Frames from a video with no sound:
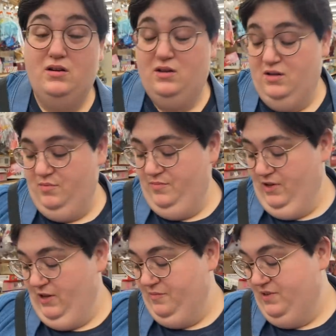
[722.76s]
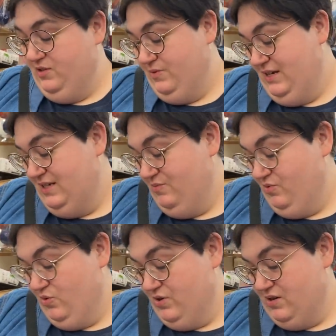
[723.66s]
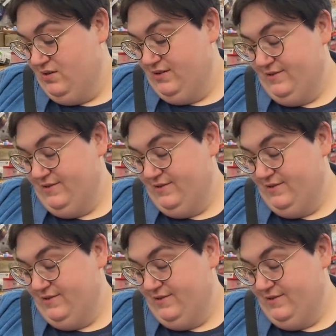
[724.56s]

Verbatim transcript: Mm. Um, this one isn't broken.